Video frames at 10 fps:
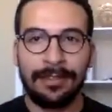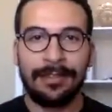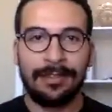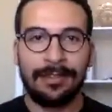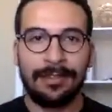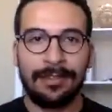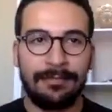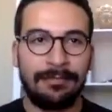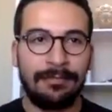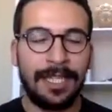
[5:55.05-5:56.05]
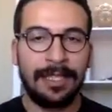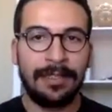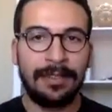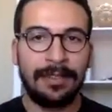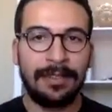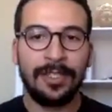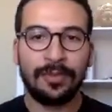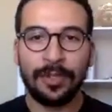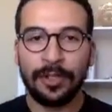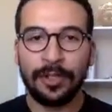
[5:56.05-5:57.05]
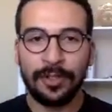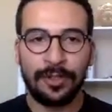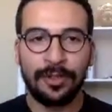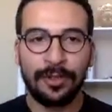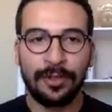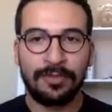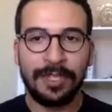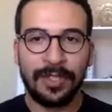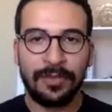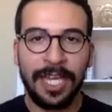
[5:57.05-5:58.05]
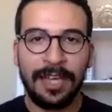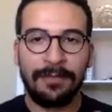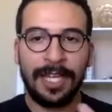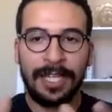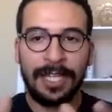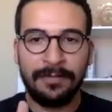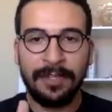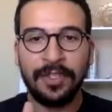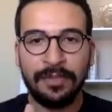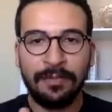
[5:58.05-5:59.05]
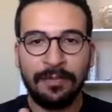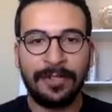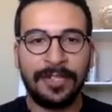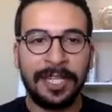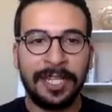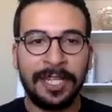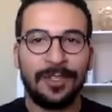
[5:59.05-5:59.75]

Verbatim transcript: uh, it, these were good tools because we have uh, very small data.